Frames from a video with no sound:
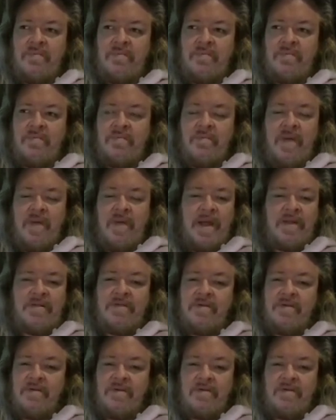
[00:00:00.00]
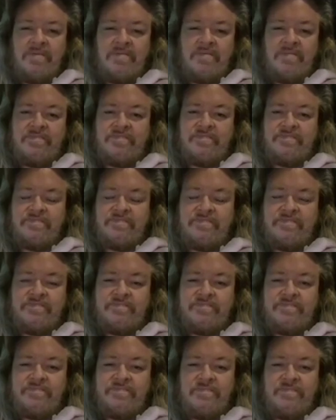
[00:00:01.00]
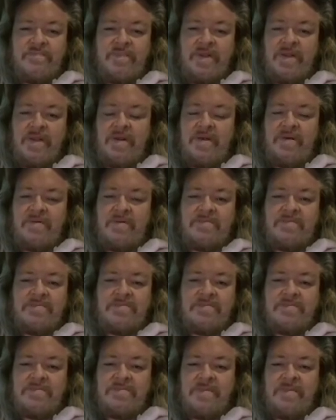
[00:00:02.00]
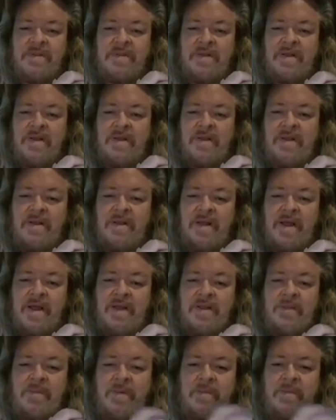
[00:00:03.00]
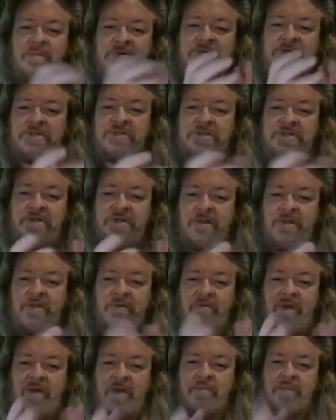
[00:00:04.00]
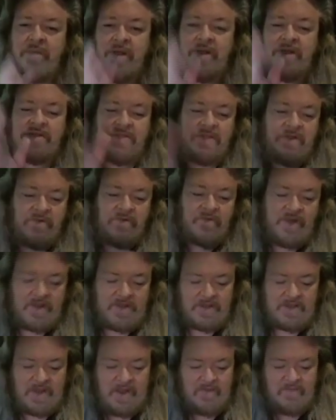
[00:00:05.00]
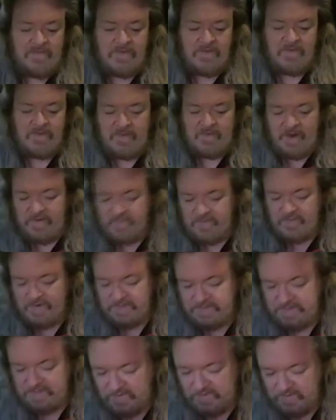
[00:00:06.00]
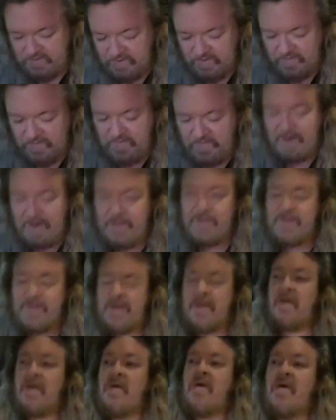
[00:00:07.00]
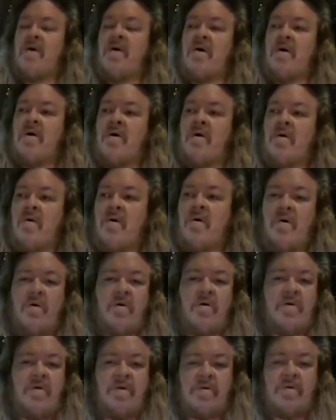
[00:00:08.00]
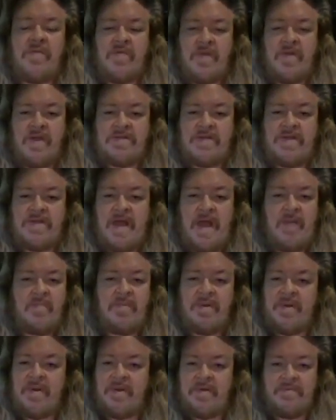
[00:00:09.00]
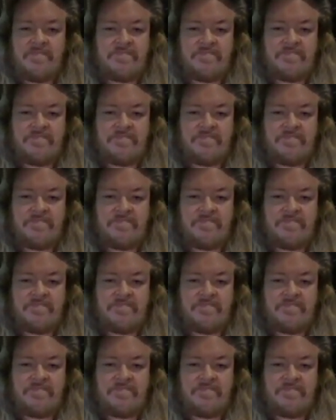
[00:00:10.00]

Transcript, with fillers: mantle, you know? And to be positioned in the right place at the right time for the right reason, doing the right thing. All good things happening